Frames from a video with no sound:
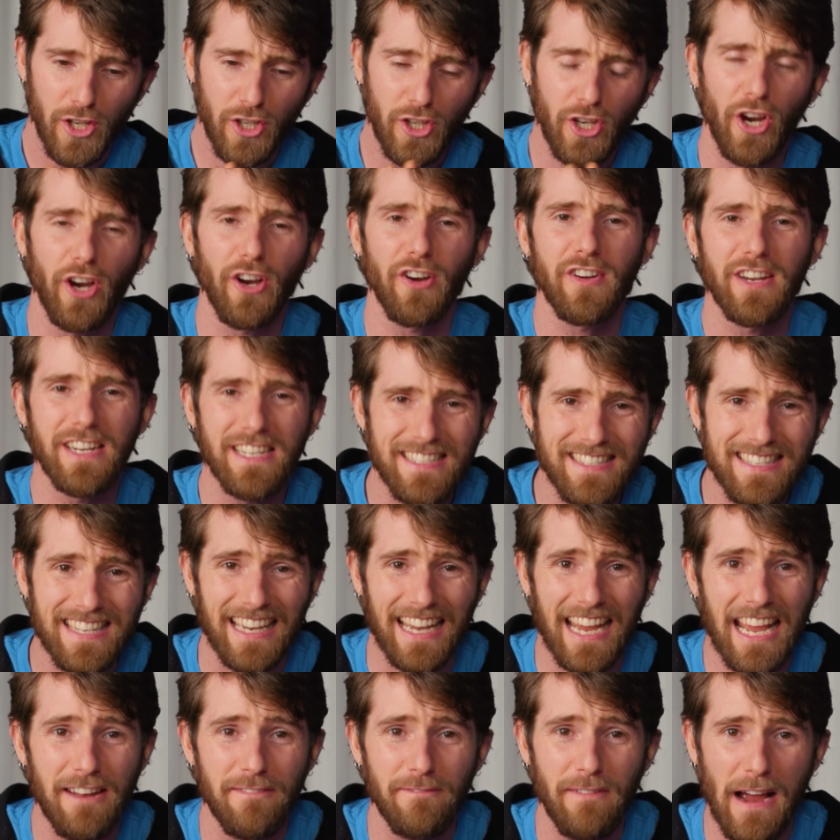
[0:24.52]
current
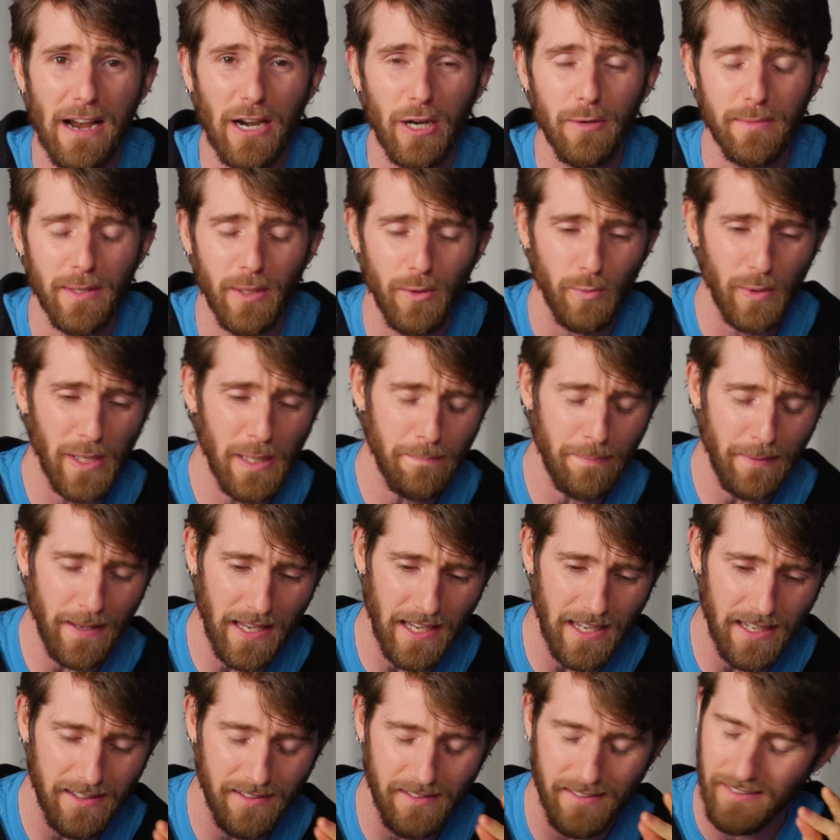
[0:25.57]
environment, we
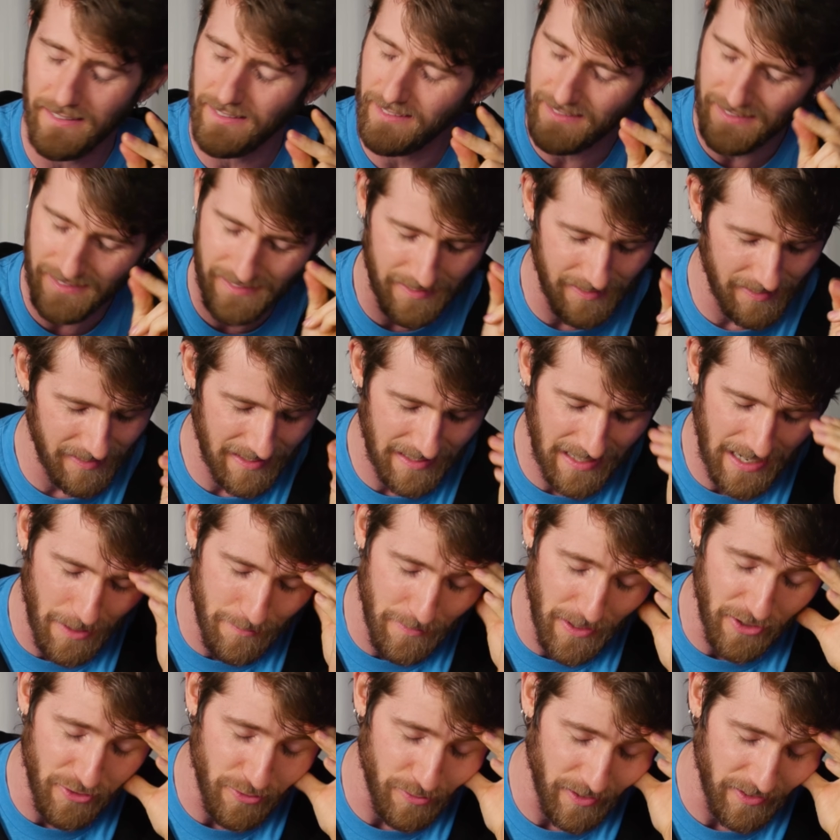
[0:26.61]
paid, how
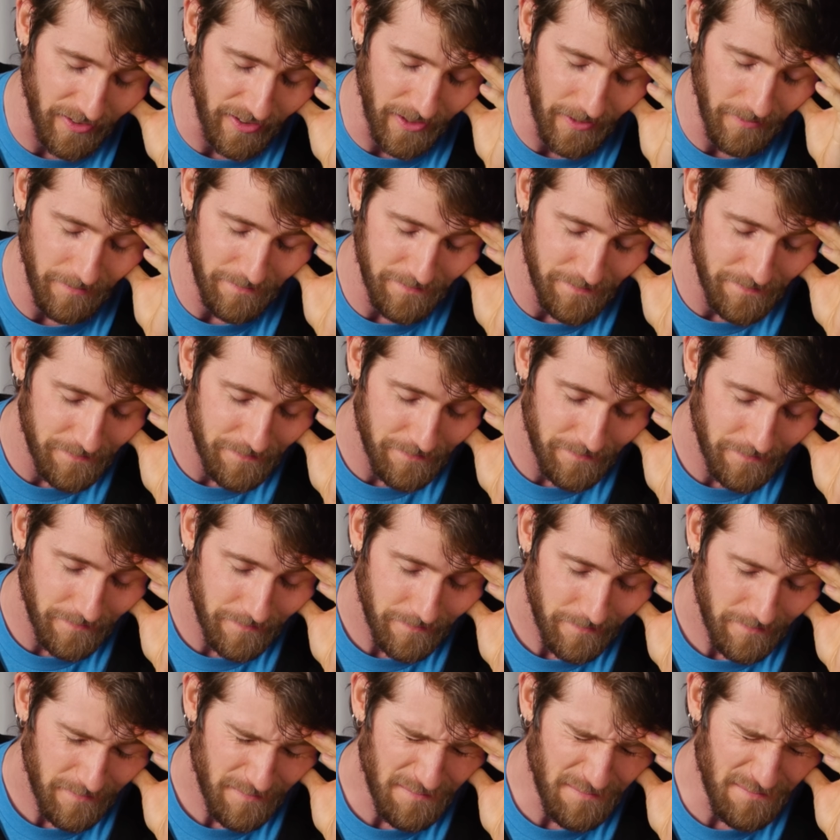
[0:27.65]
much was it? twelve
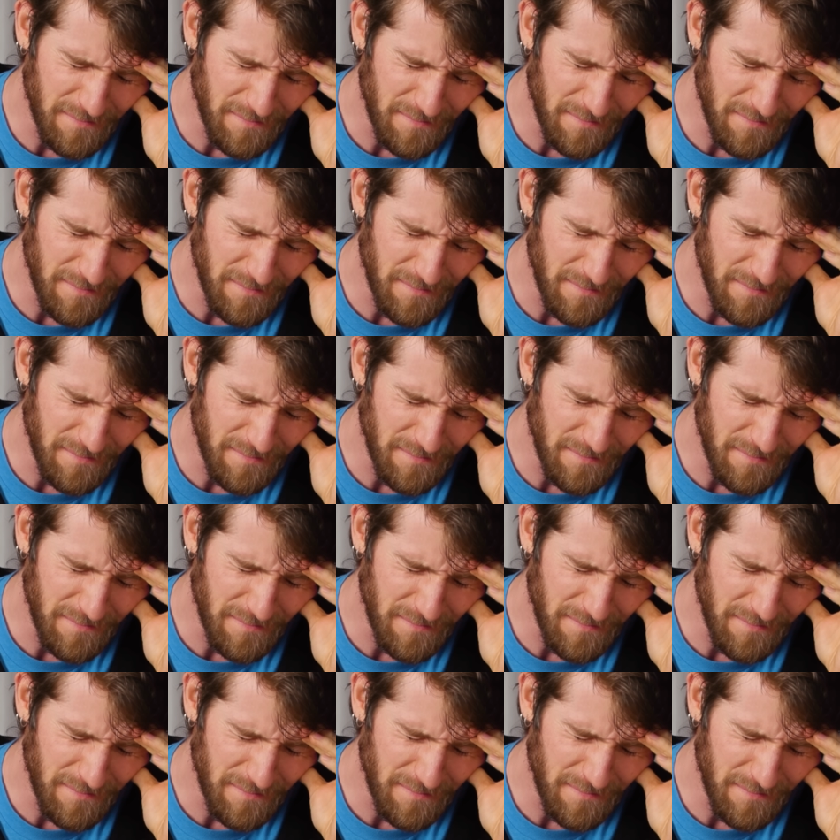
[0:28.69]
hundred